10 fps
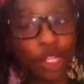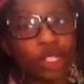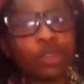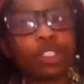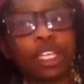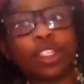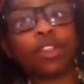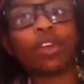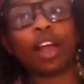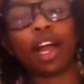to
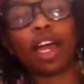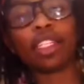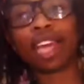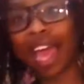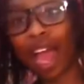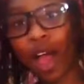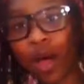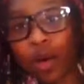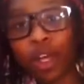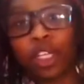teach you guys
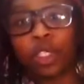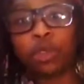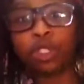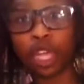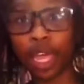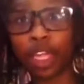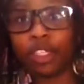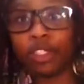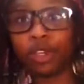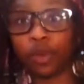how to
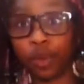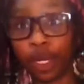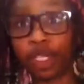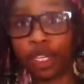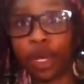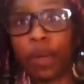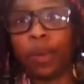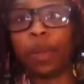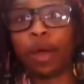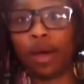change your
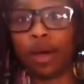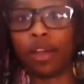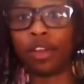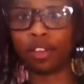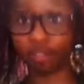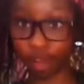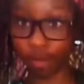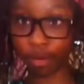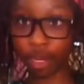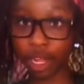ringtone on your
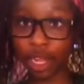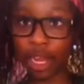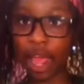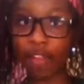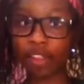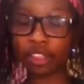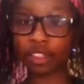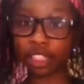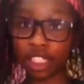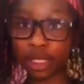phone. Now
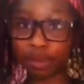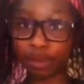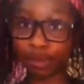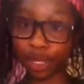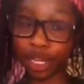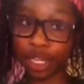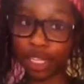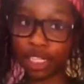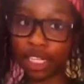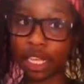this seems pretty
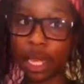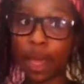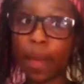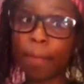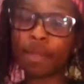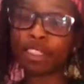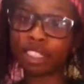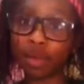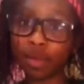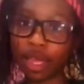easy, but
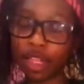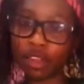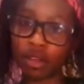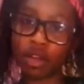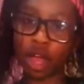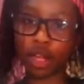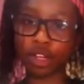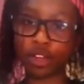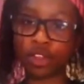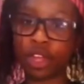some kids don't know how
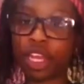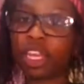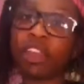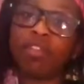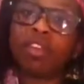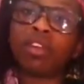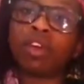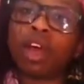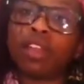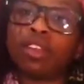to do that, and if you don't
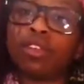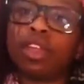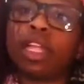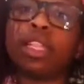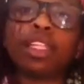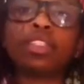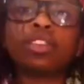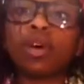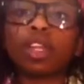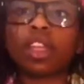know how to do that, that's
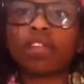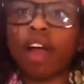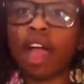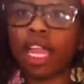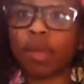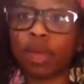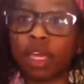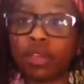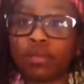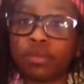totally fine. I
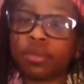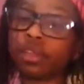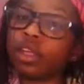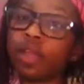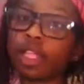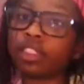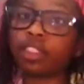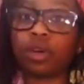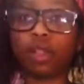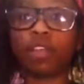mean, that's
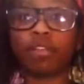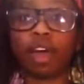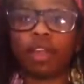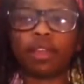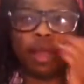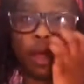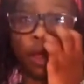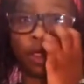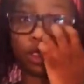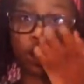totally fine.
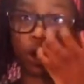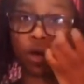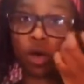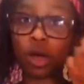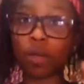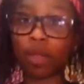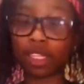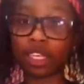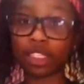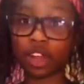So
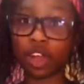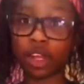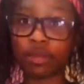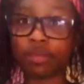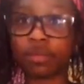let's get started.